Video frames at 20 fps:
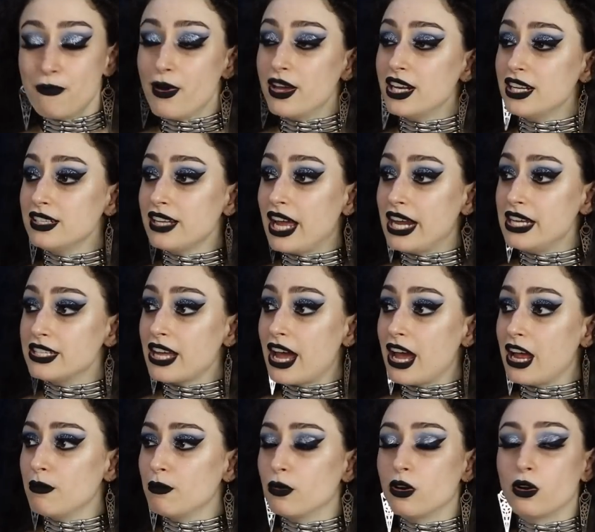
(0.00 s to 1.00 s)
but at
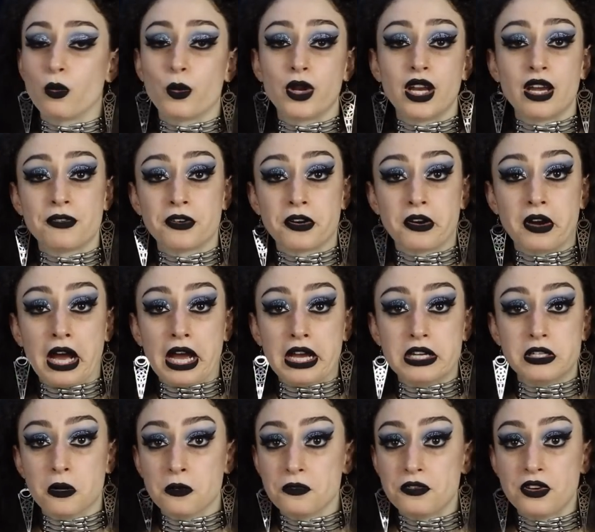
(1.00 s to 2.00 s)
nighttime or whenever I
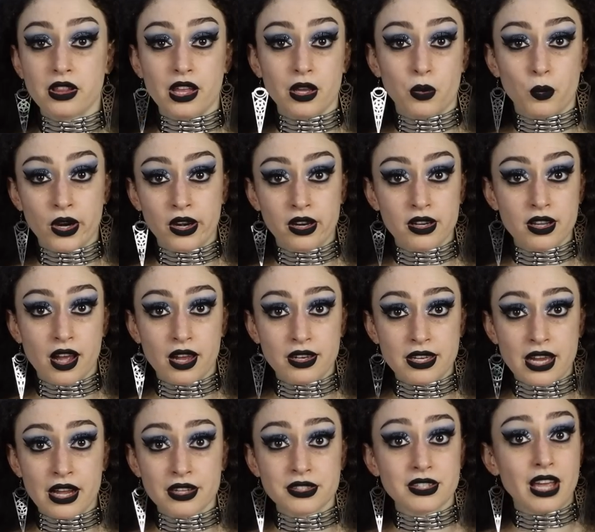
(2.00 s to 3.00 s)
don't feel like wearing
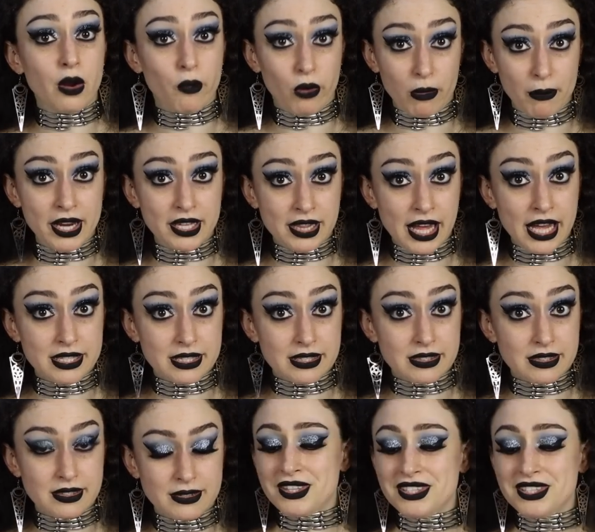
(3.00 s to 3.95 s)
contacts, I wear my glasses.